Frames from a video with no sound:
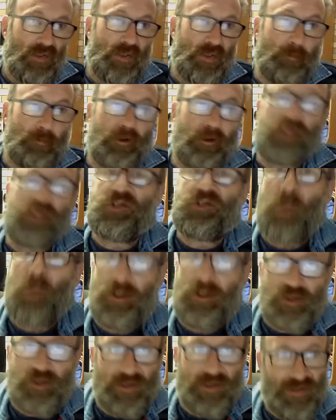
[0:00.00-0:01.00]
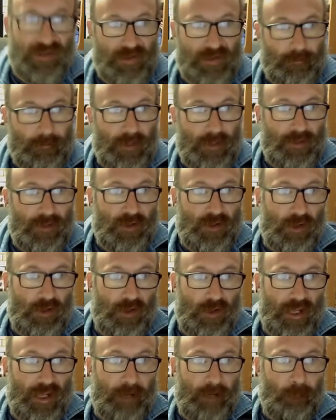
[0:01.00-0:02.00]
The pretty switches, it
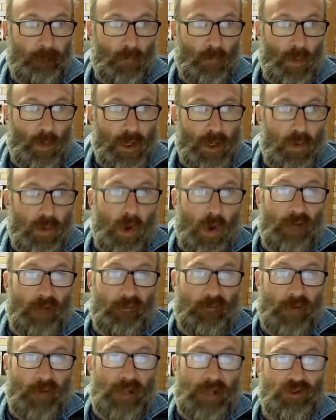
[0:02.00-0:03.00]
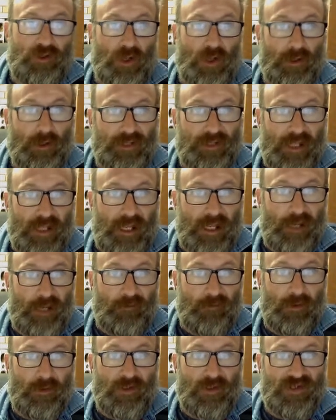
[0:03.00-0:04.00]
turned out, were quite fragile to
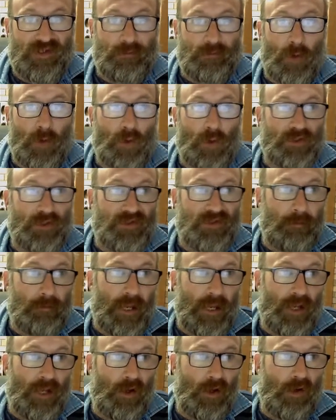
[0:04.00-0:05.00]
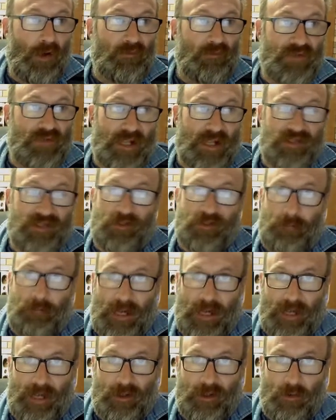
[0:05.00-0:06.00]
even the smallest amount of dust
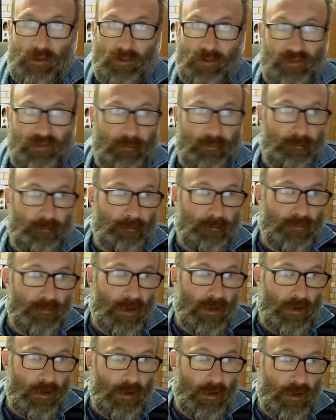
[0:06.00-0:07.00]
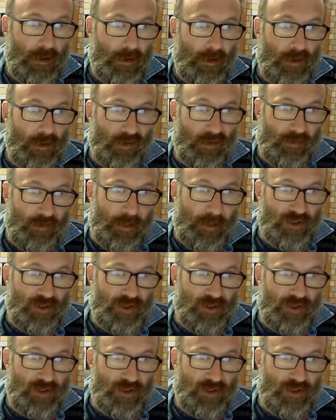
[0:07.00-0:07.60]
particles, not to